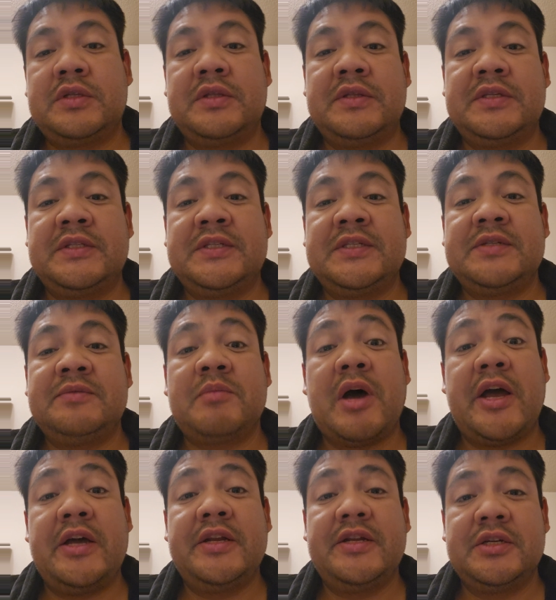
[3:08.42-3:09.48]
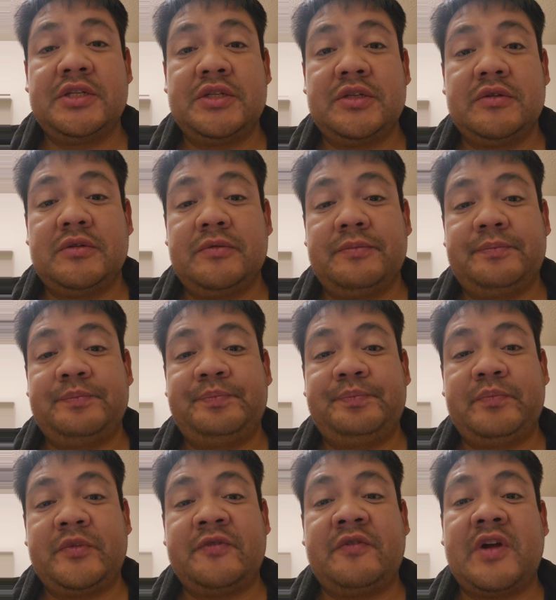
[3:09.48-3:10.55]
This is my addition.
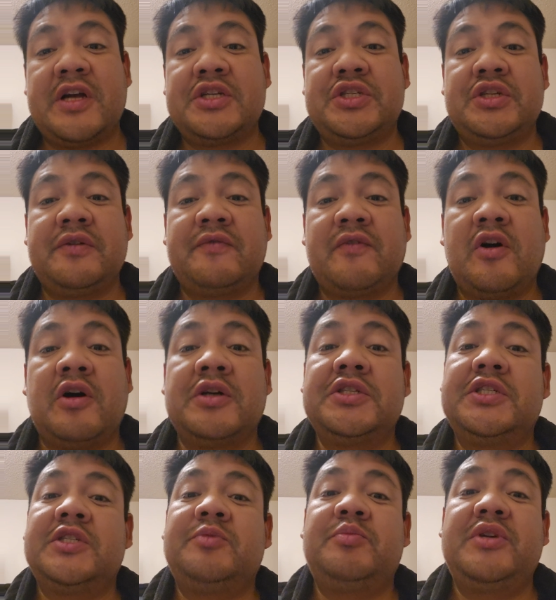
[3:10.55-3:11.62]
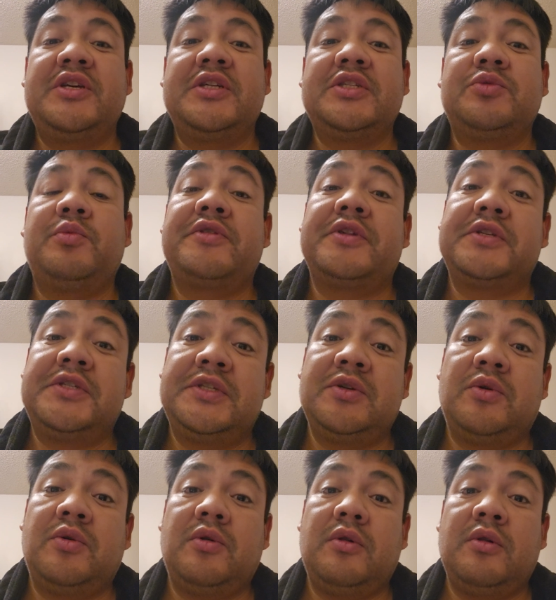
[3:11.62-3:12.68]
The fraction of conscious beings with a
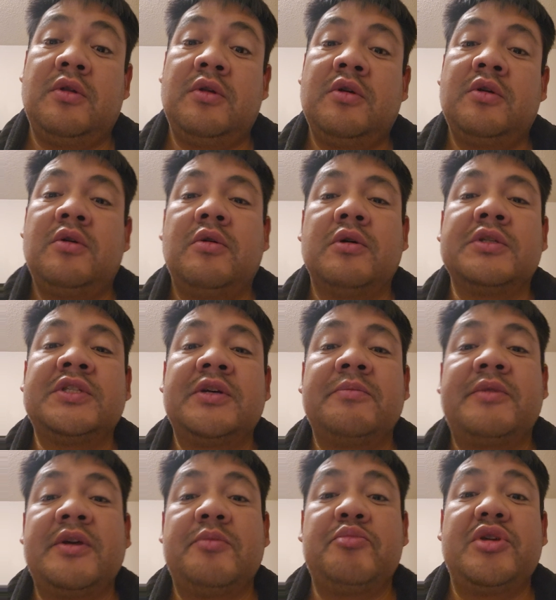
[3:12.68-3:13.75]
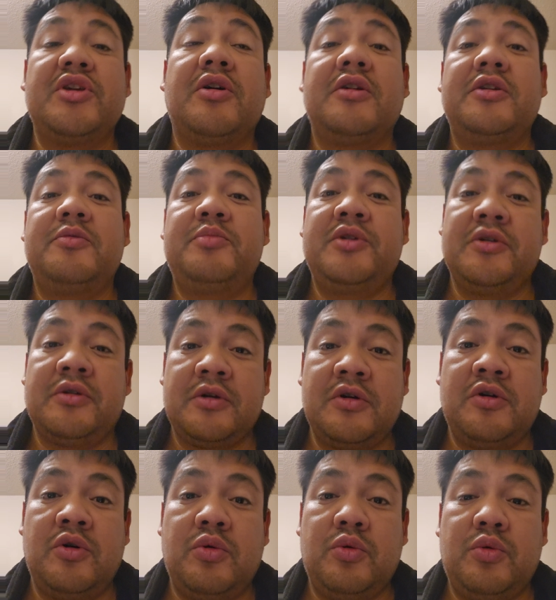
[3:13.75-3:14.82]
soul or something beyond pure
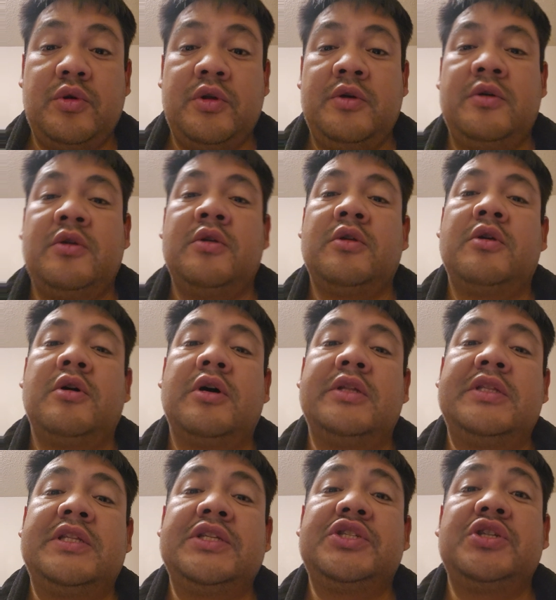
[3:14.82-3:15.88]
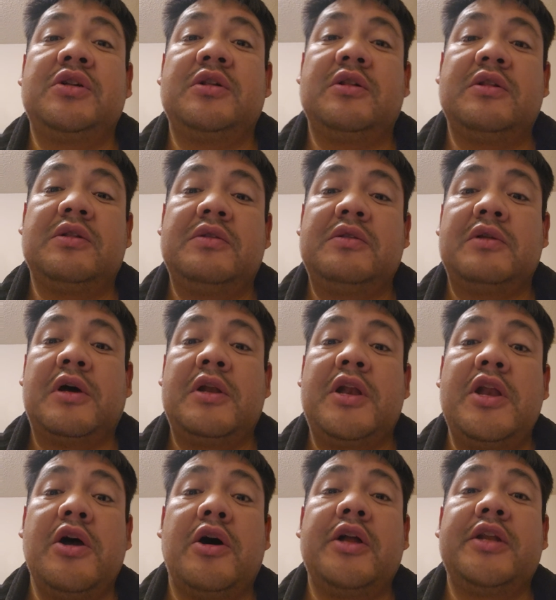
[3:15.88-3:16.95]
code, a
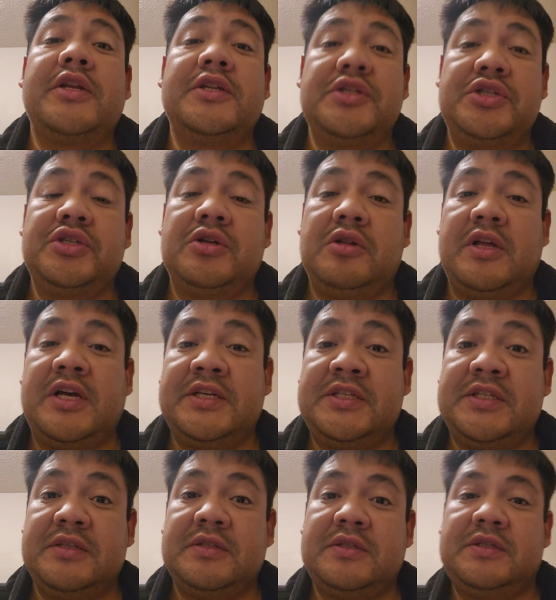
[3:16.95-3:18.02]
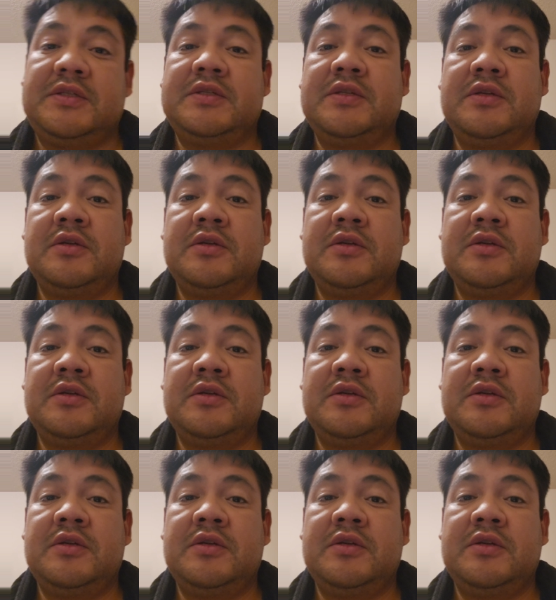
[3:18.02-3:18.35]
non-digital essence.